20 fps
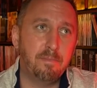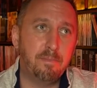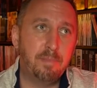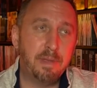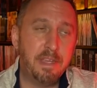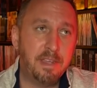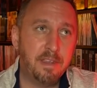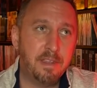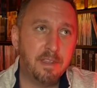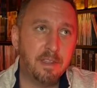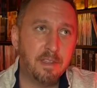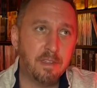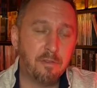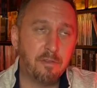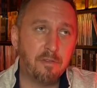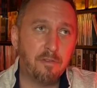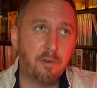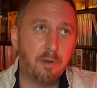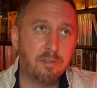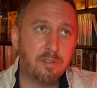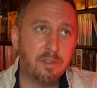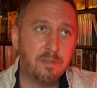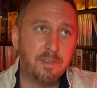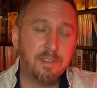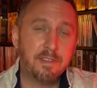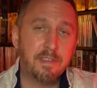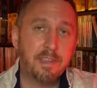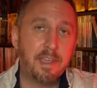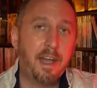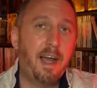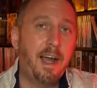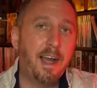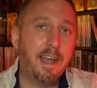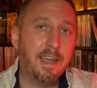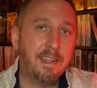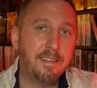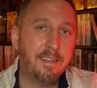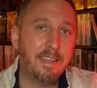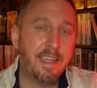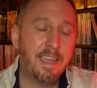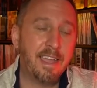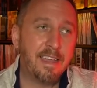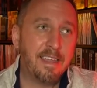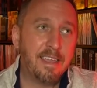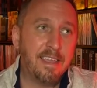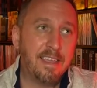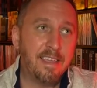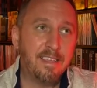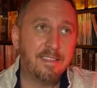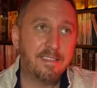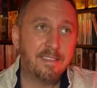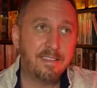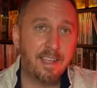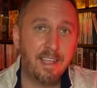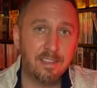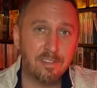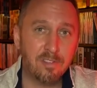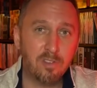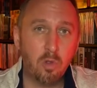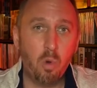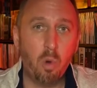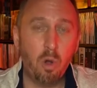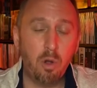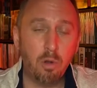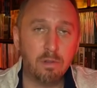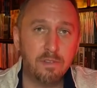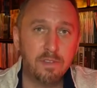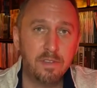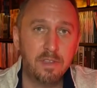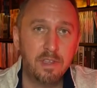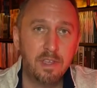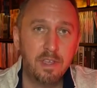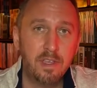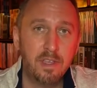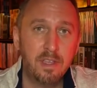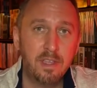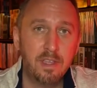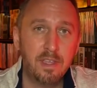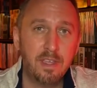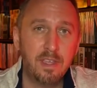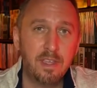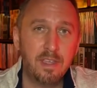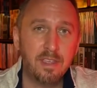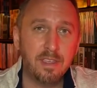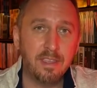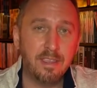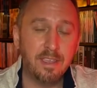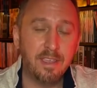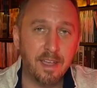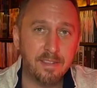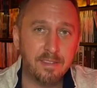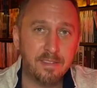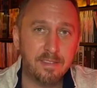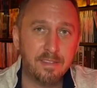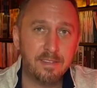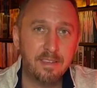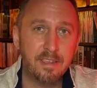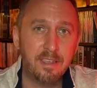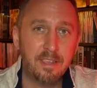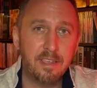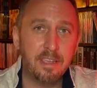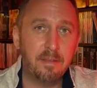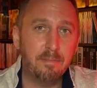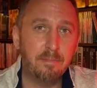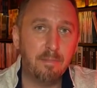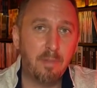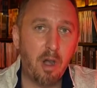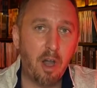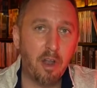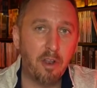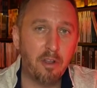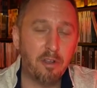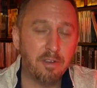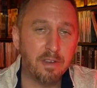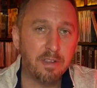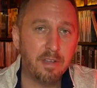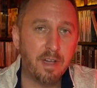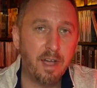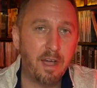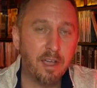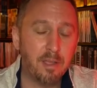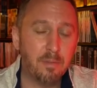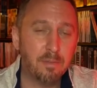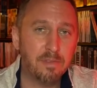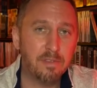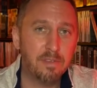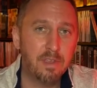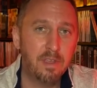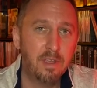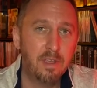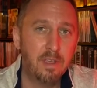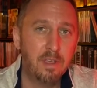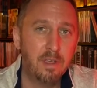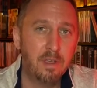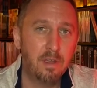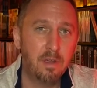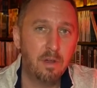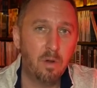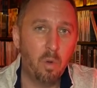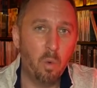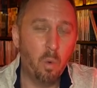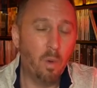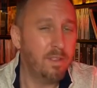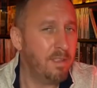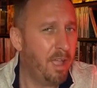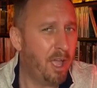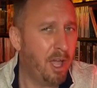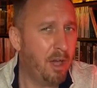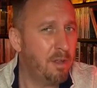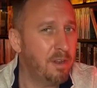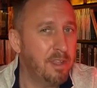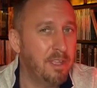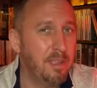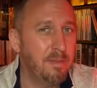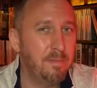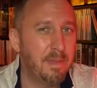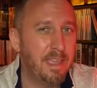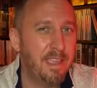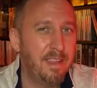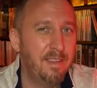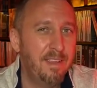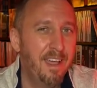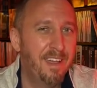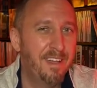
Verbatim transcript: been the first of its kind. And he says, quote, yes, in modern times. What the hell did he mean